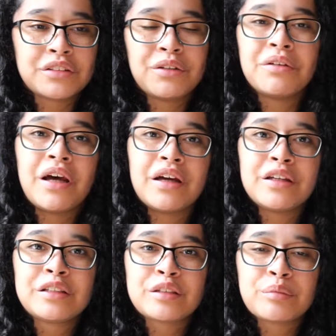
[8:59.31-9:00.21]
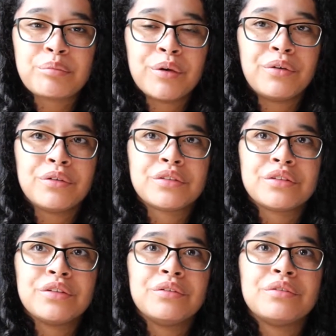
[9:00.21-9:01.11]
nice, but
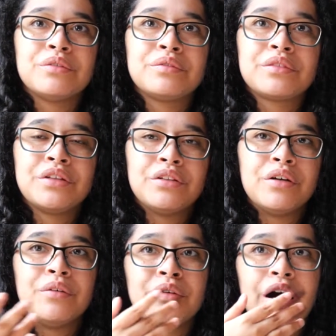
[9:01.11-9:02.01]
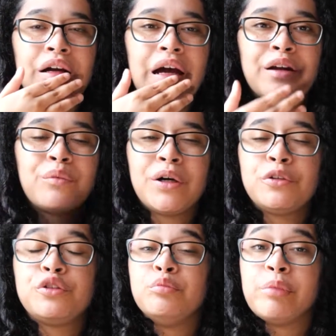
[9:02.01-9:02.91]
also, I kind of want to
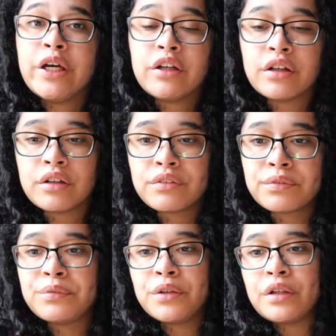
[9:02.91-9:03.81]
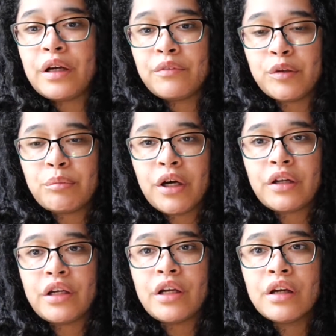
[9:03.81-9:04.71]
better for
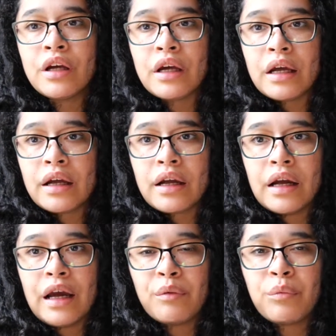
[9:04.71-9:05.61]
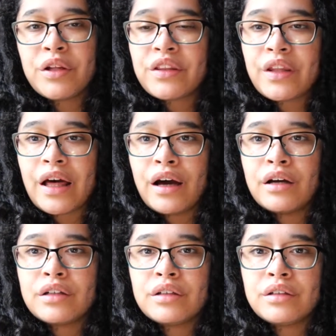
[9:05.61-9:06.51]
everybody. And with
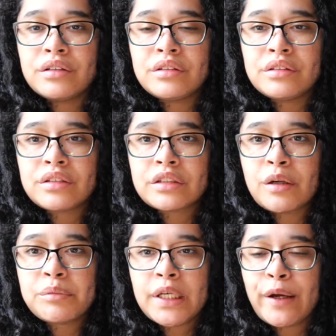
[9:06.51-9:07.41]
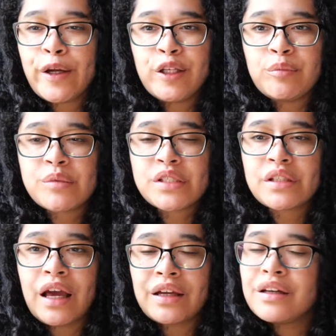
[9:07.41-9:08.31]
that, sometimes
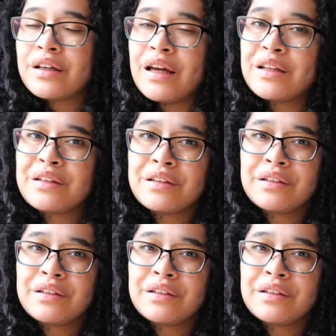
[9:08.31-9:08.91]
I could get